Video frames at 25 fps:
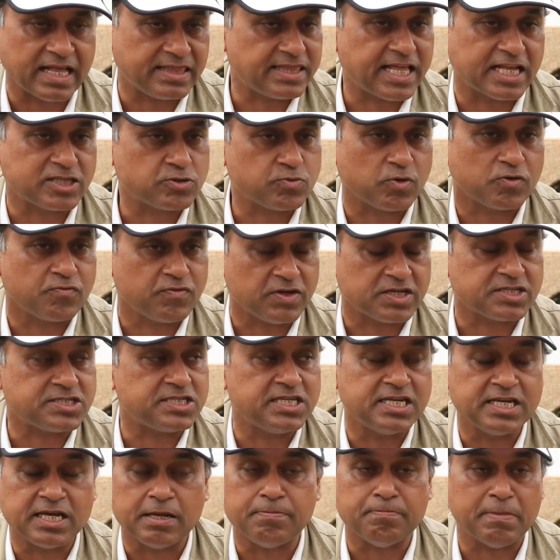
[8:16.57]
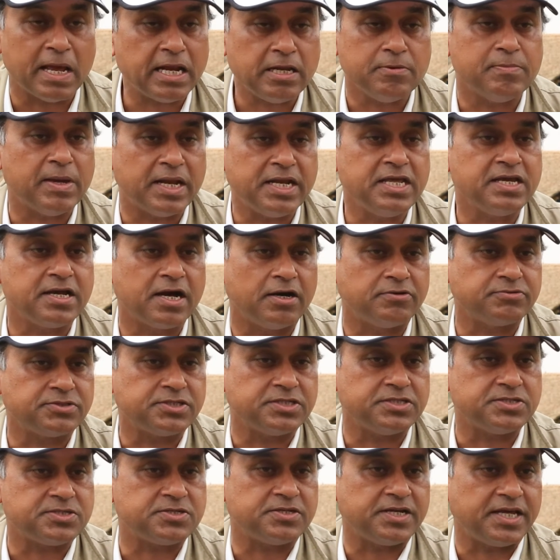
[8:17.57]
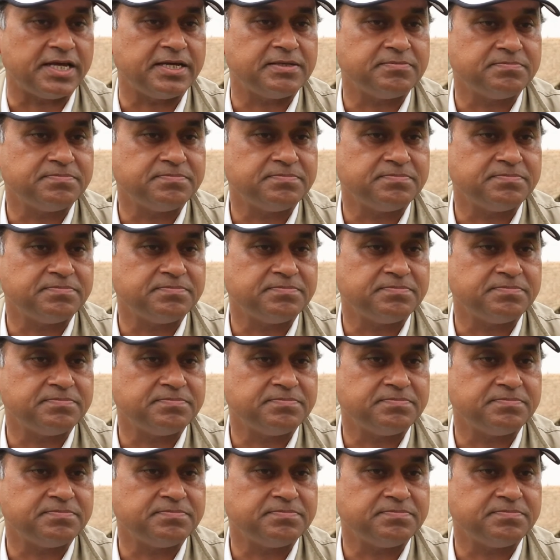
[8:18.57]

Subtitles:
and that's what we are seeing in many counties today.